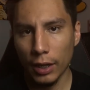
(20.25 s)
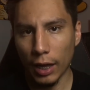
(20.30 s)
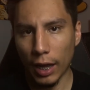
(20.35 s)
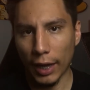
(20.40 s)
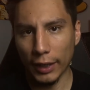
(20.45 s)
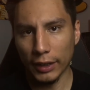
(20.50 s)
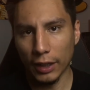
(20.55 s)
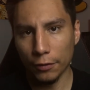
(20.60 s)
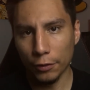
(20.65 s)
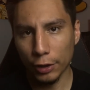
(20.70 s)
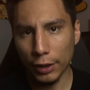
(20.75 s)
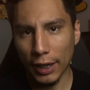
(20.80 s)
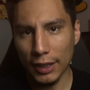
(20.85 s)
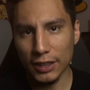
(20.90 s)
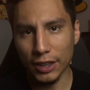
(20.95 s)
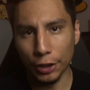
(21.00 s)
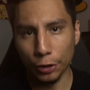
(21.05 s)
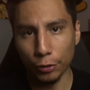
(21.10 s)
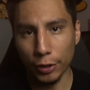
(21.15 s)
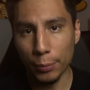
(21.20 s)
I gave you
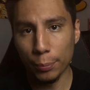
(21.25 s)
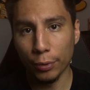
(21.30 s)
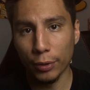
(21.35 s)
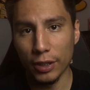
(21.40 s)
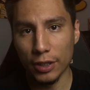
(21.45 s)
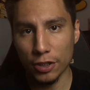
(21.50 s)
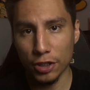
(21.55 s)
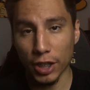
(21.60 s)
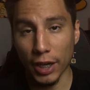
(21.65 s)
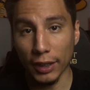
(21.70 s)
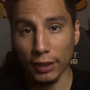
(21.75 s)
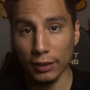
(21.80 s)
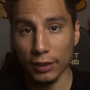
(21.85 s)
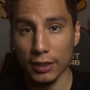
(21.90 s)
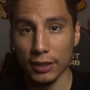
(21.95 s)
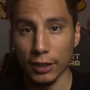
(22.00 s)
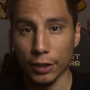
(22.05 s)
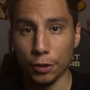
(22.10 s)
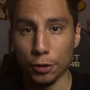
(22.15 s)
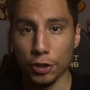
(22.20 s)
guys a 3-point
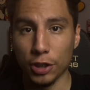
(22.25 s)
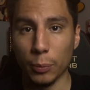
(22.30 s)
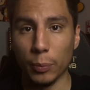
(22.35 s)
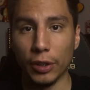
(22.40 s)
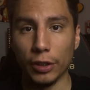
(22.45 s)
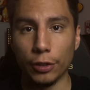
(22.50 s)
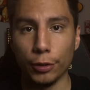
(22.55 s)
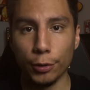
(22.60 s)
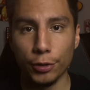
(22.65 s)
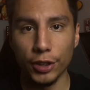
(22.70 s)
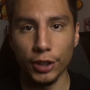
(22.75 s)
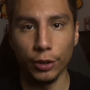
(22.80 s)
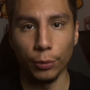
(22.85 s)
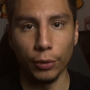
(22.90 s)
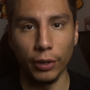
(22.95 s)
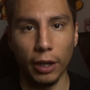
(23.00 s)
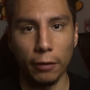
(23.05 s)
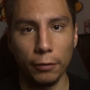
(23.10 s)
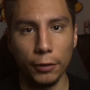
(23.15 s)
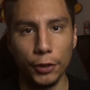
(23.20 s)
checklist that you should be using
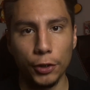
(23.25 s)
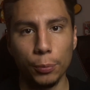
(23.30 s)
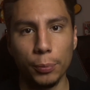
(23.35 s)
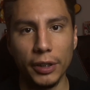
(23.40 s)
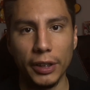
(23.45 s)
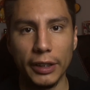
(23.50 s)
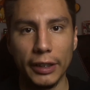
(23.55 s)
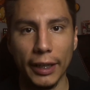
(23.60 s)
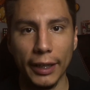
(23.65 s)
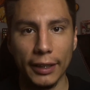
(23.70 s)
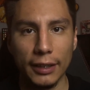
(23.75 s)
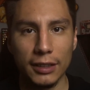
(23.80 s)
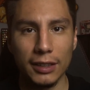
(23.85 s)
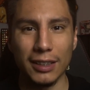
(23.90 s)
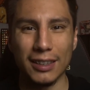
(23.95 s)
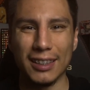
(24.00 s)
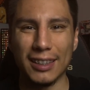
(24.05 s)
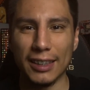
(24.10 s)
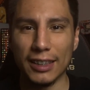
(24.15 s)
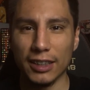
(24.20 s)
whenever you begin to
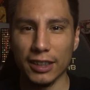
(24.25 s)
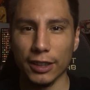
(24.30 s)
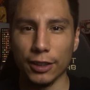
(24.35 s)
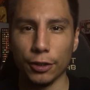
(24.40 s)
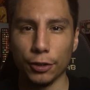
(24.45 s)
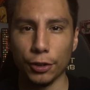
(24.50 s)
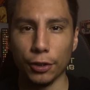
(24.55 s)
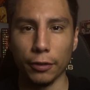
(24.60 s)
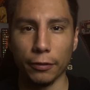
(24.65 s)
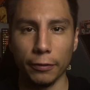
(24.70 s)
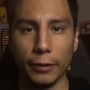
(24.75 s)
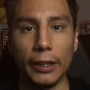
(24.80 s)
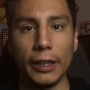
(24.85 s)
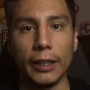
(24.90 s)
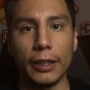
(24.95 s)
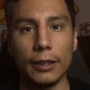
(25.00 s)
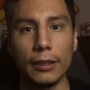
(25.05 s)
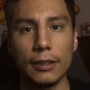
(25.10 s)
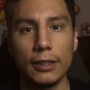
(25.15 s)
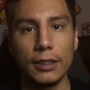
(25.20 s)
detail your
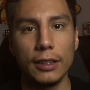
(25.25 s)
fades.